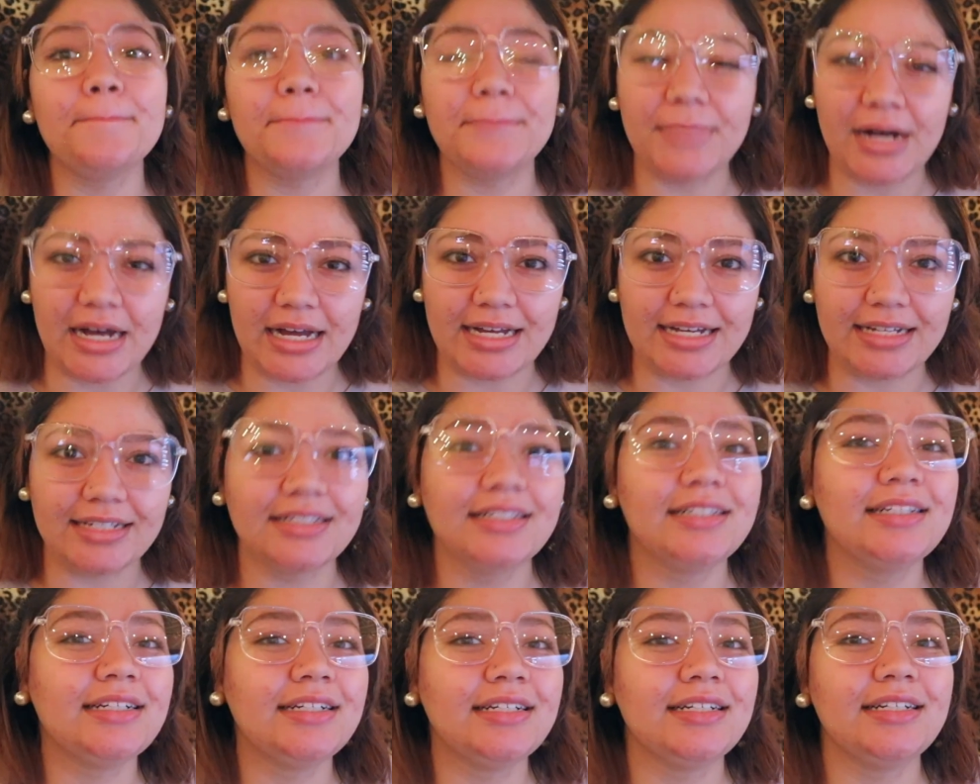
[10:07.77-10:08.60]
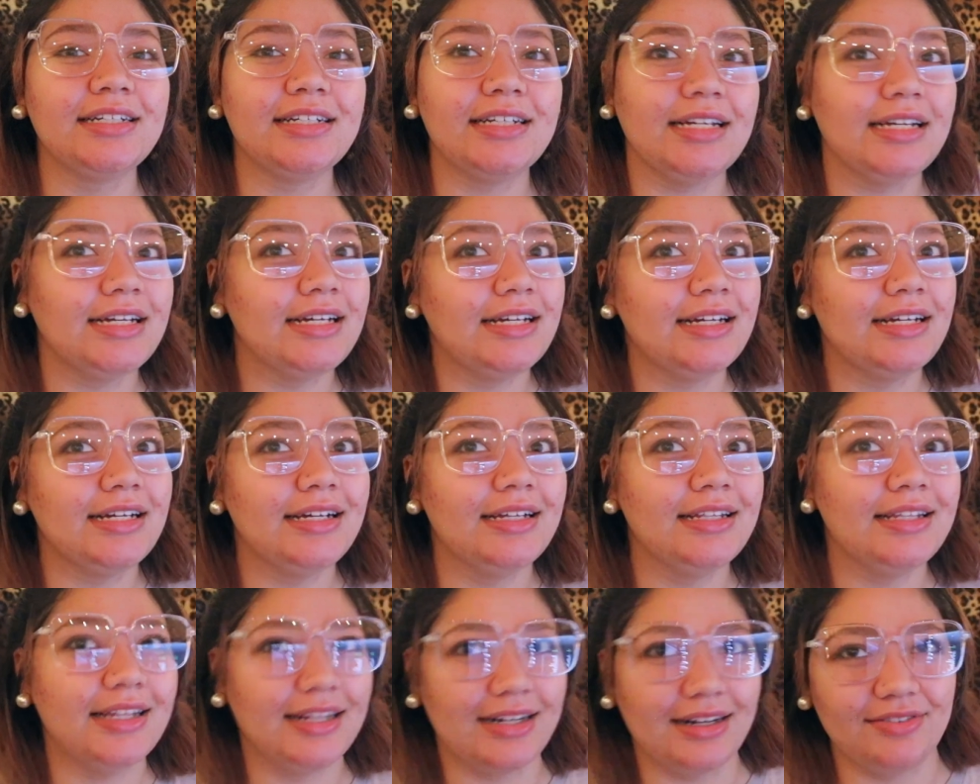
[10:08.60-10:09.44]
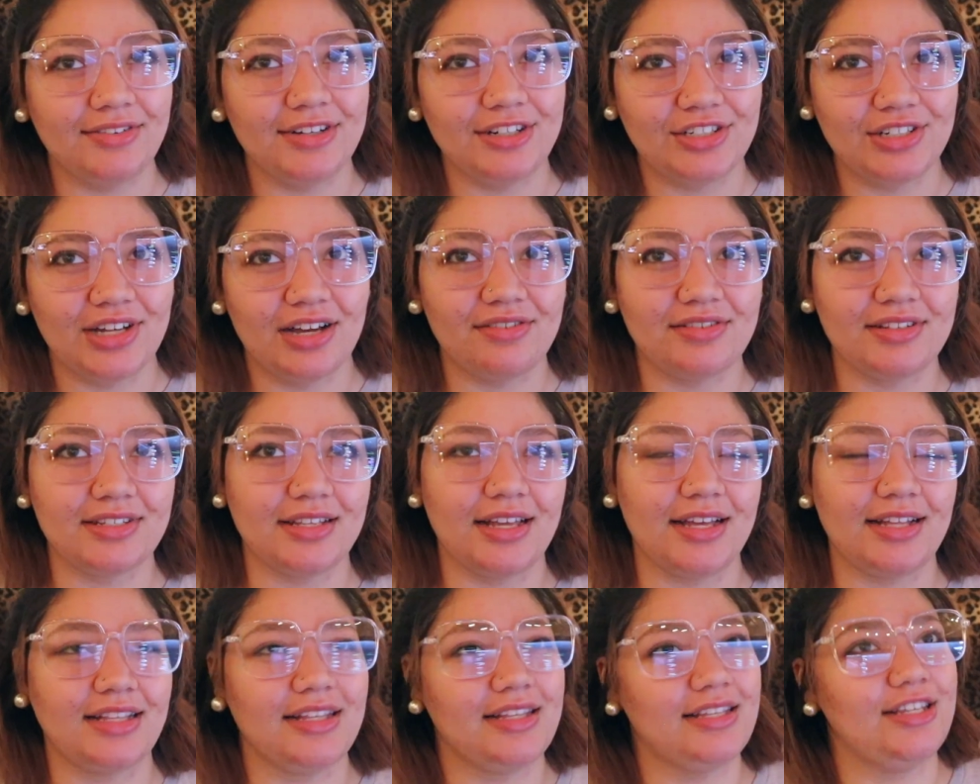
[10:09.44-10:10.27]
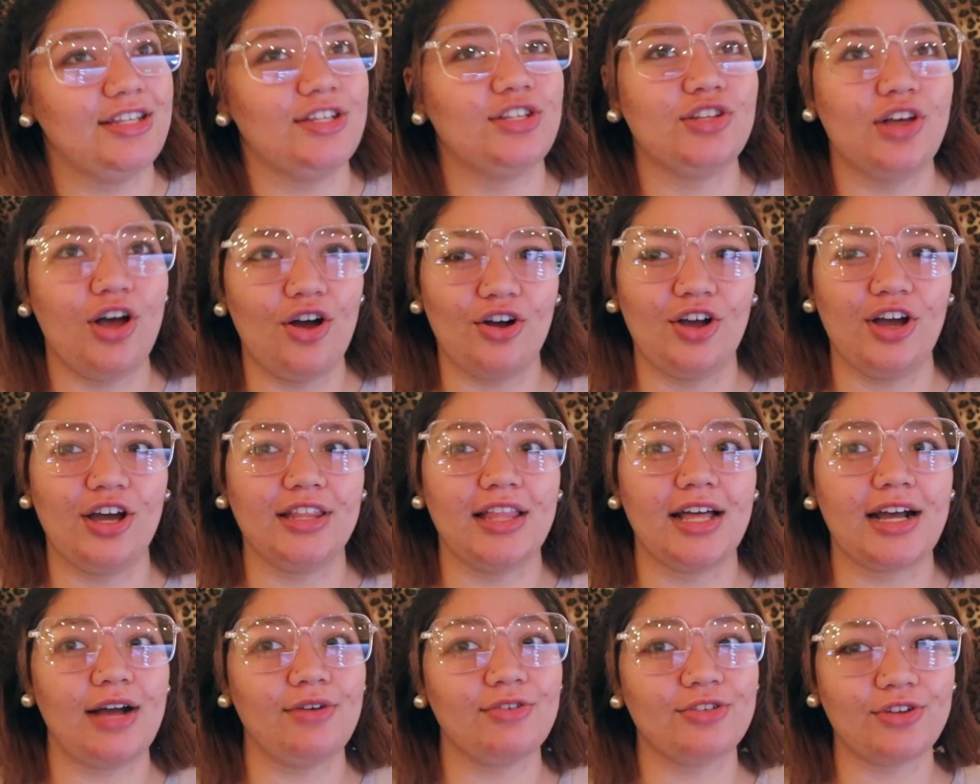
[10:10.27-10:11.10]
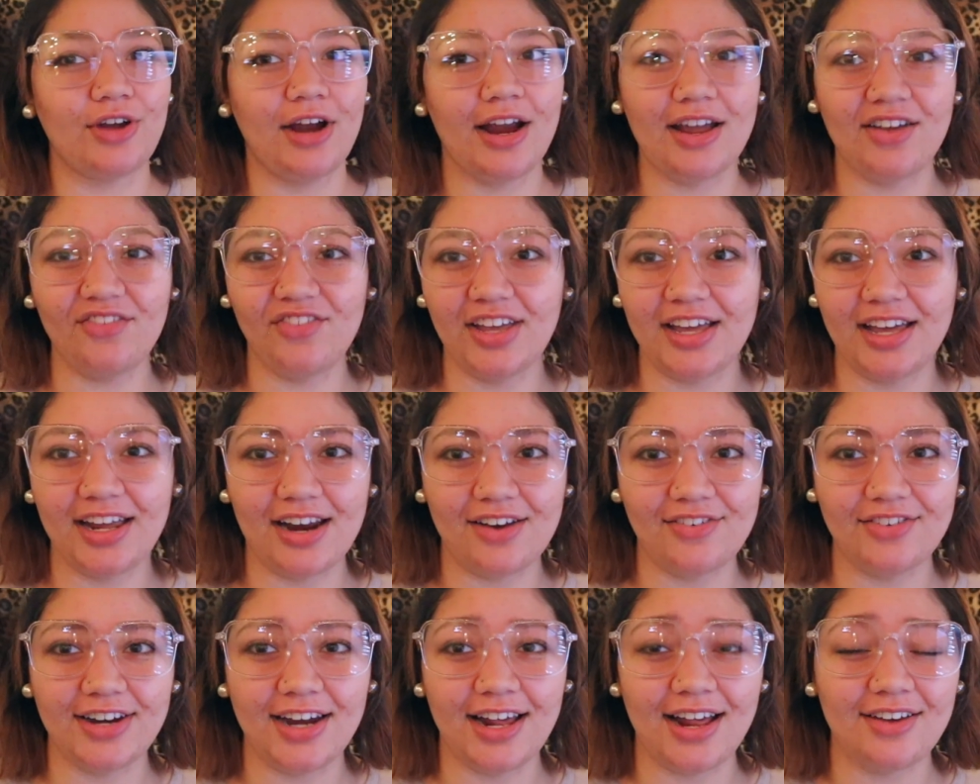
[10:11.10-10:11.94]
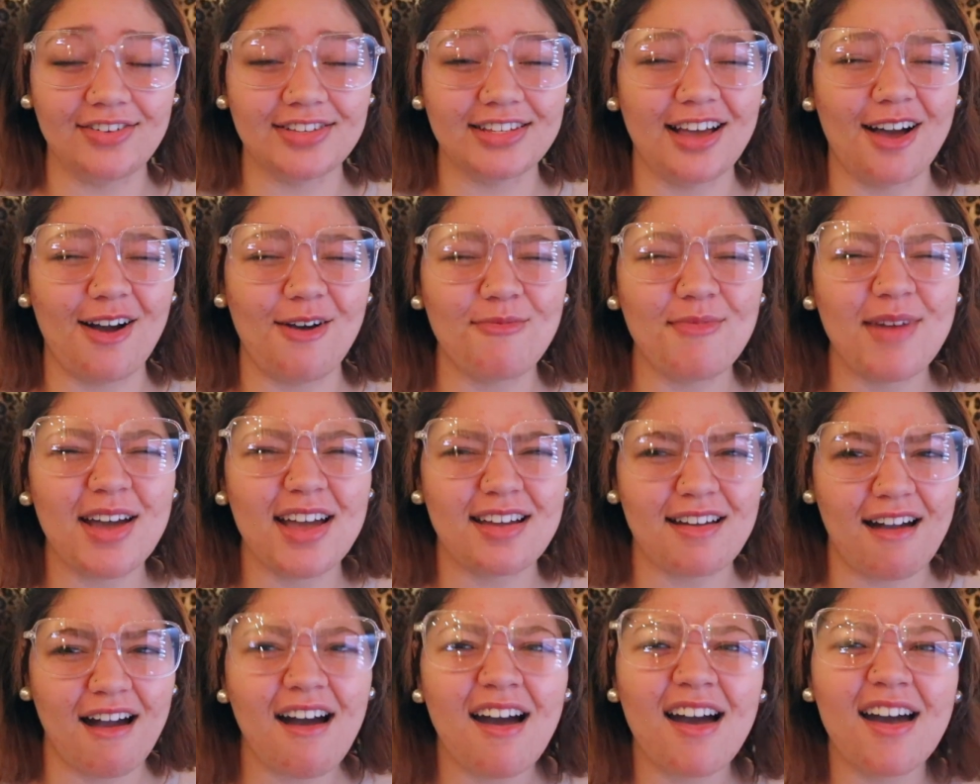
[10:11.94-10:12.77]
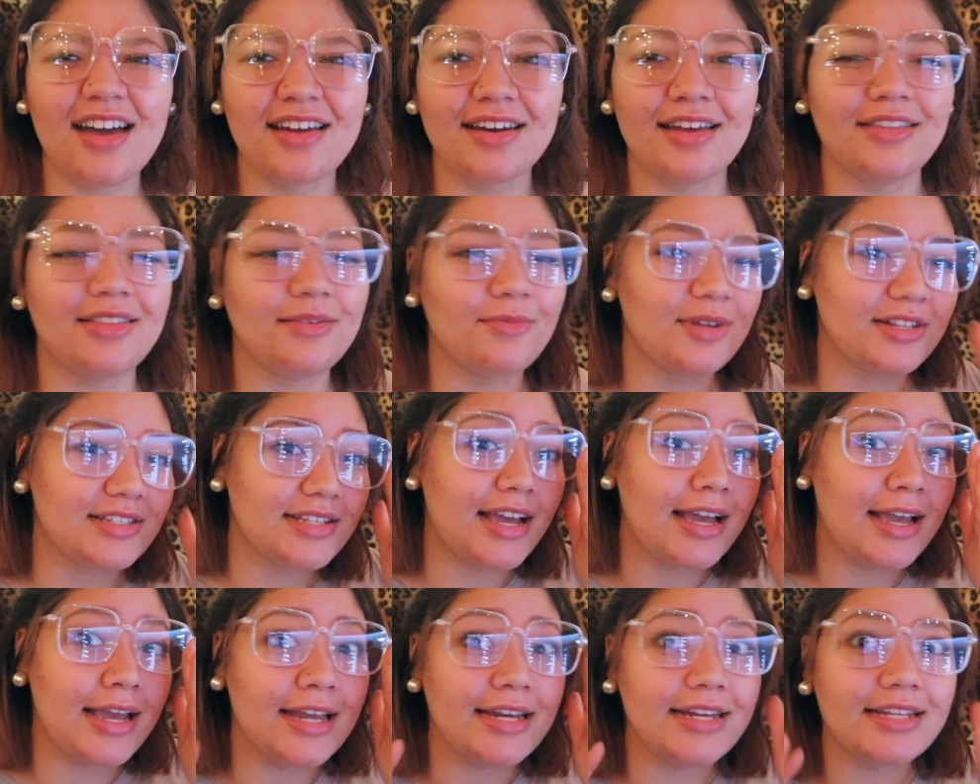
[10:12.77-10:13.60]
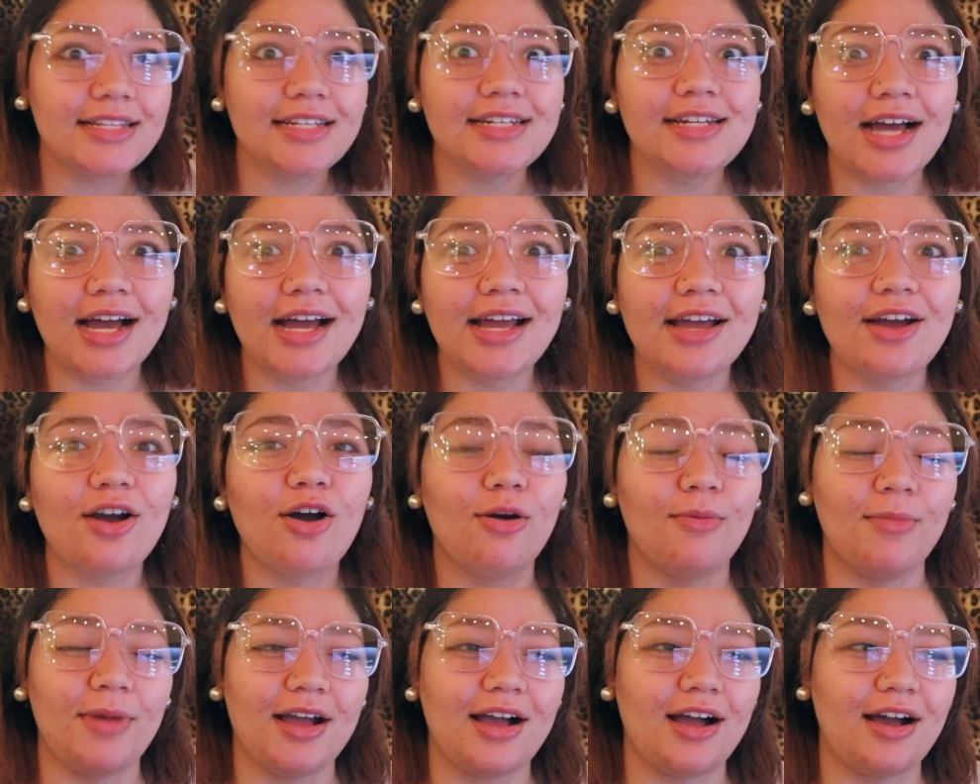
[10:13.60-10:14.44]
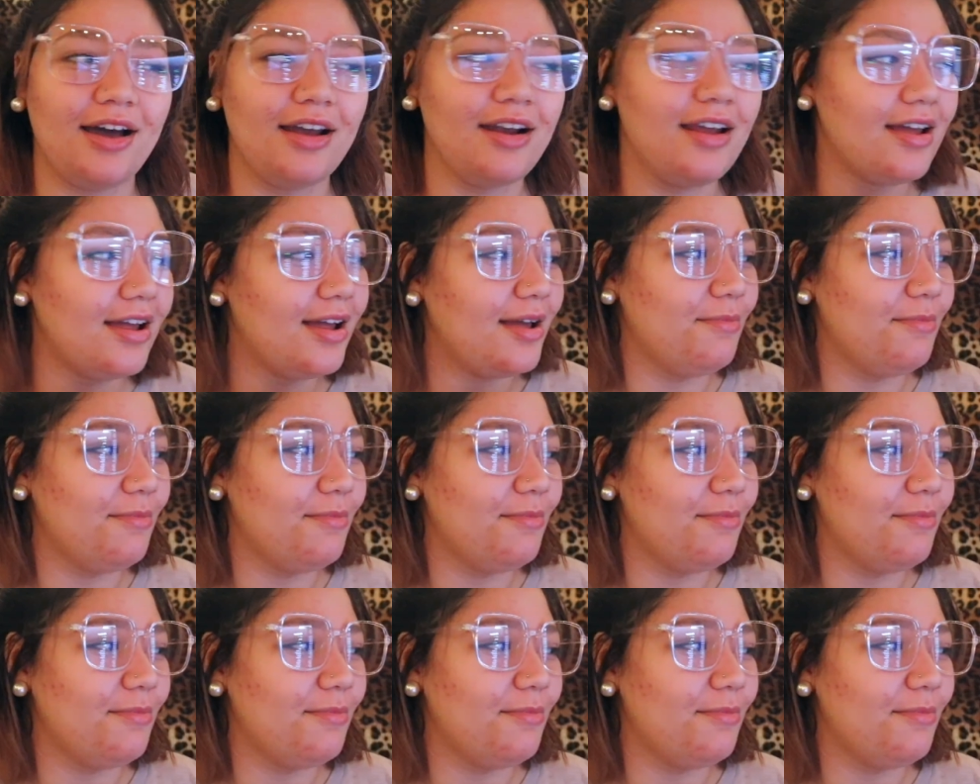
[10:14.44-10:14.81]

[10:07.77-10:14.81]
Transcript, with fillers: But then eventually I was like, this is so good. Like I was craving it every day. I was like, oh my God. And then once I ended the diet, oh my God.